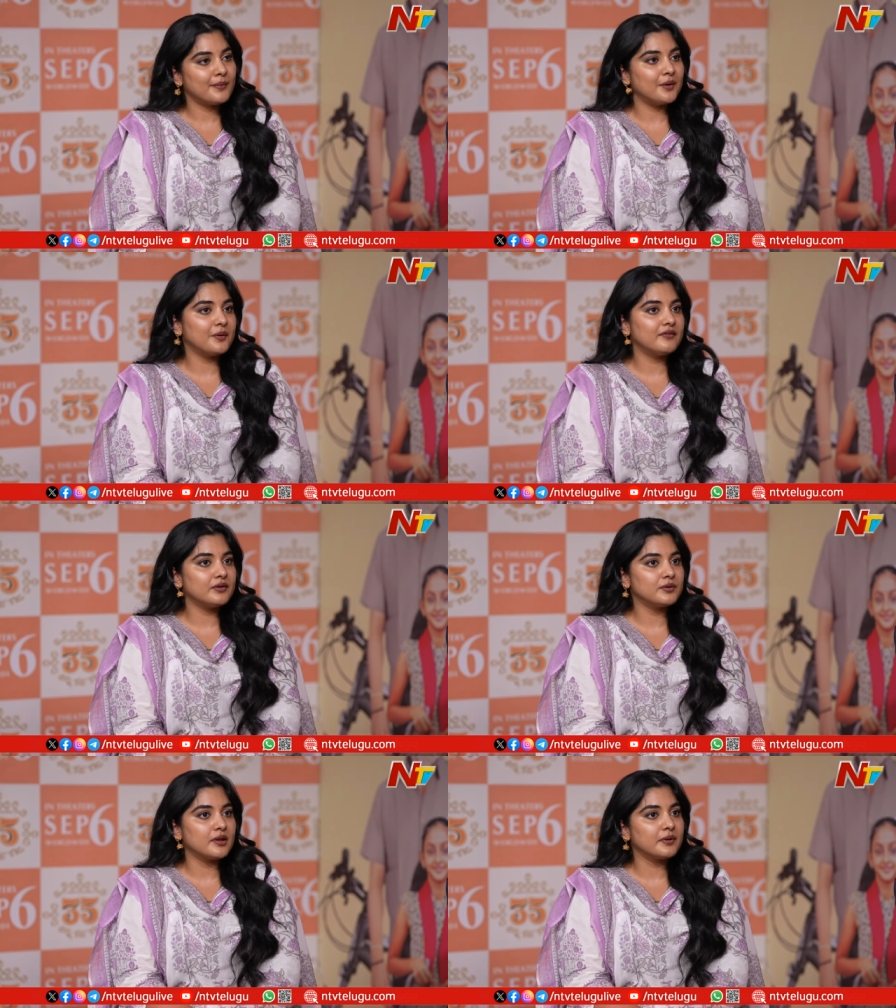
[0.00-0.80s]
I would never
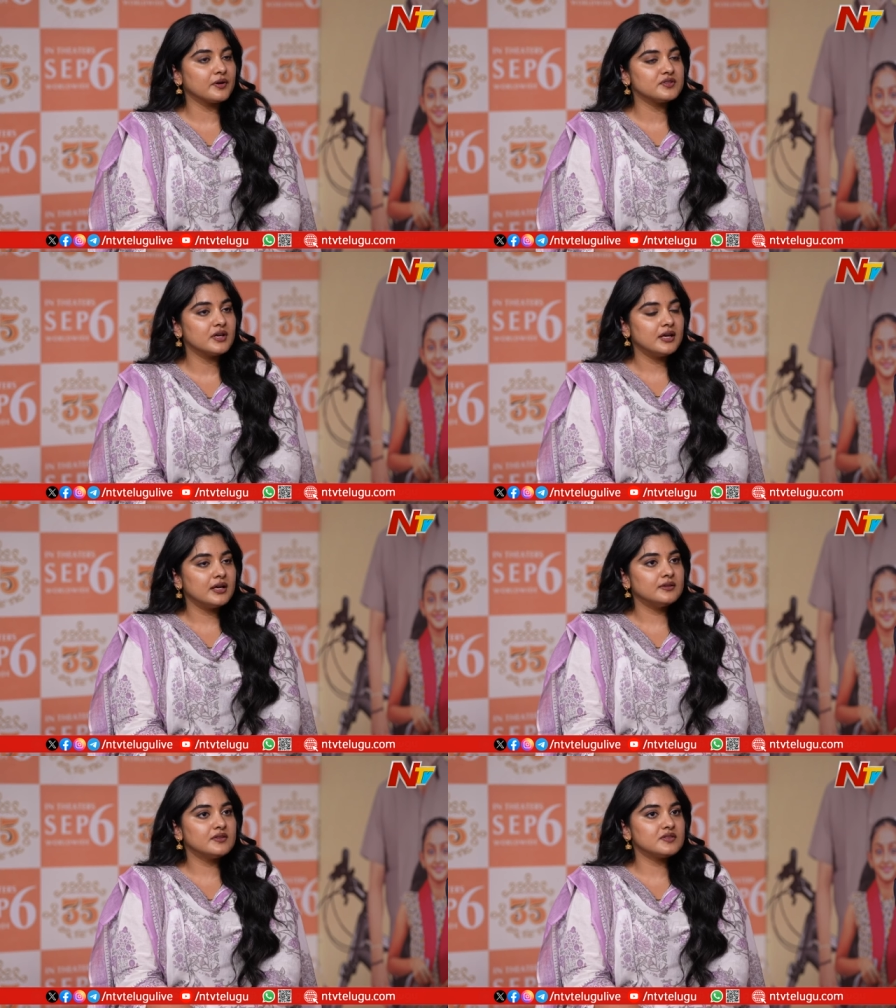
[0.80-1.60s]
do that because
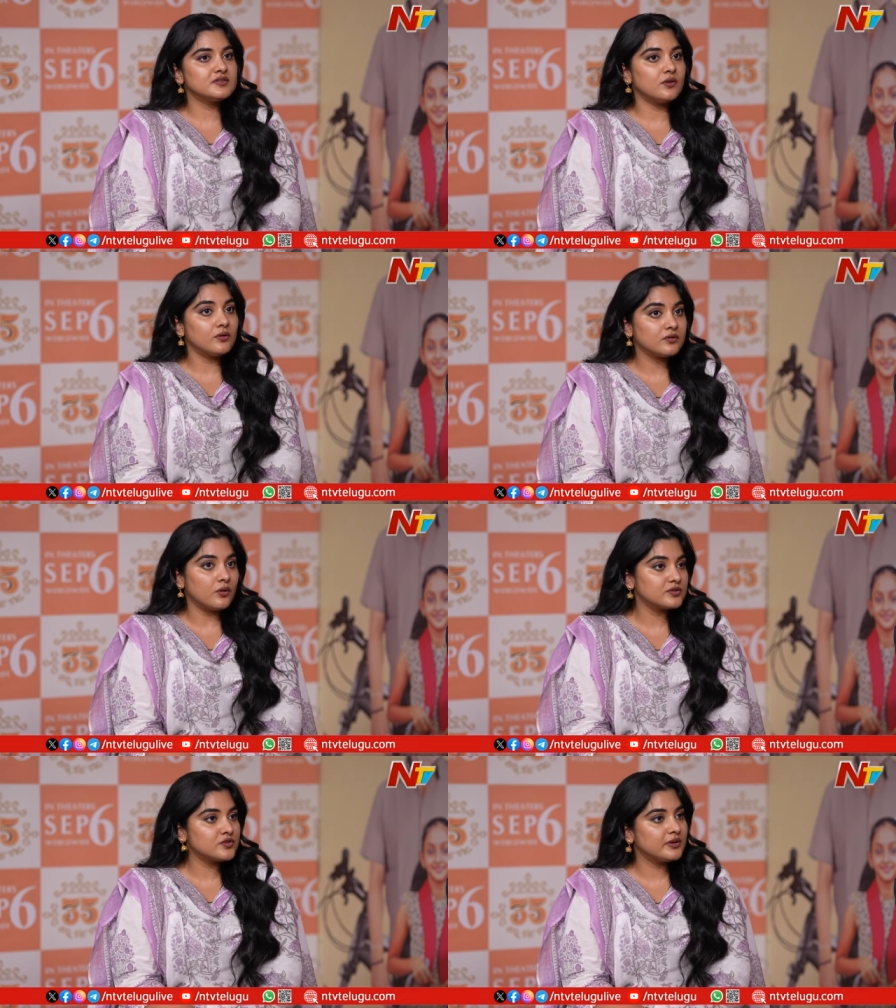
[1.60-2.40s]
this is all
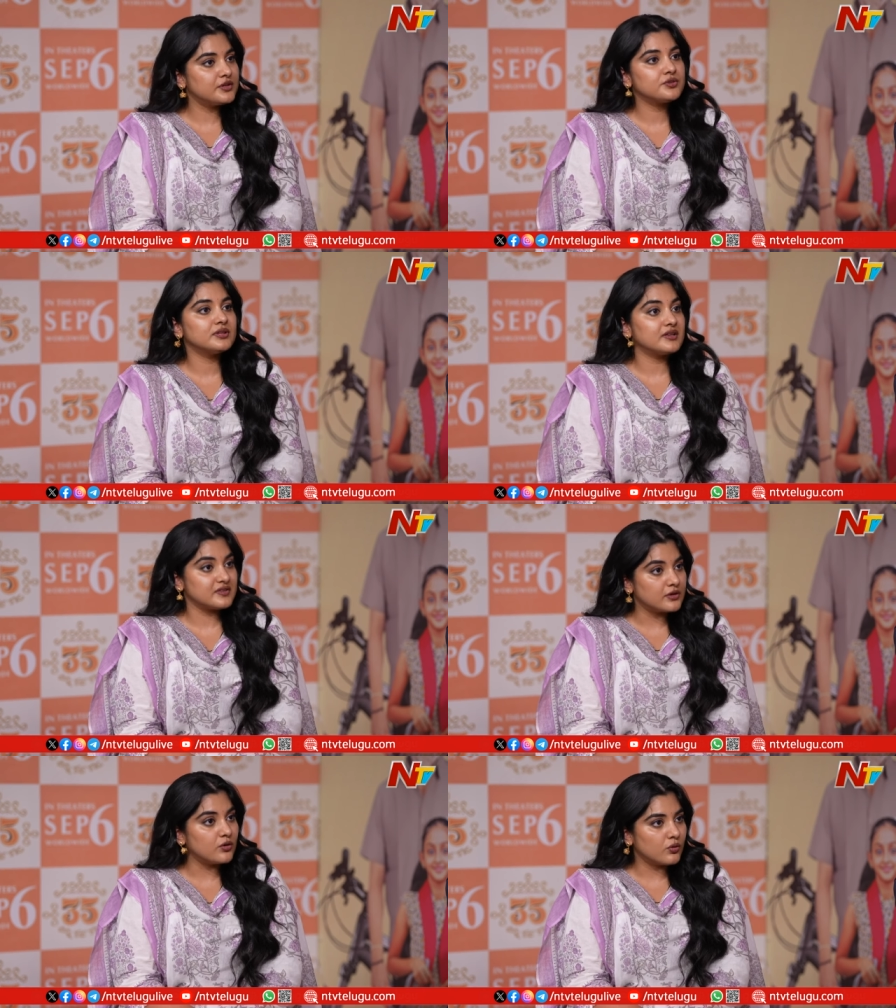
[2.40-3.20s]
also an issue that is
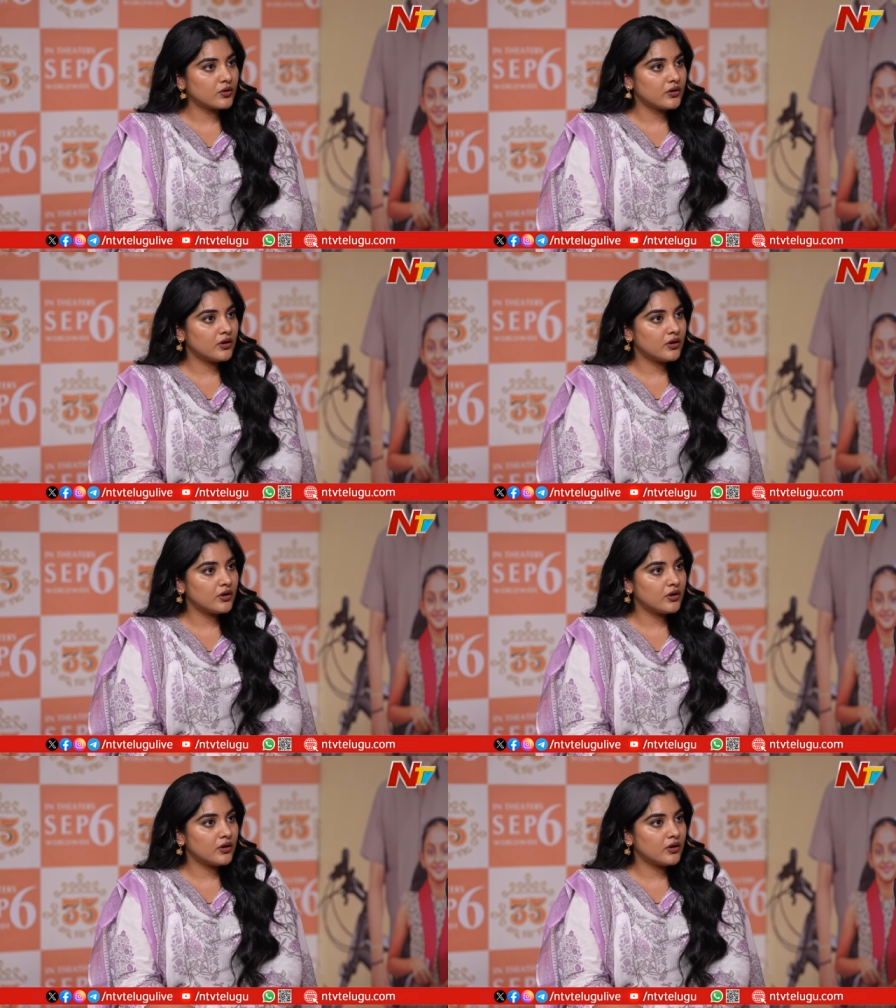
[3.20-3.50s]
in court,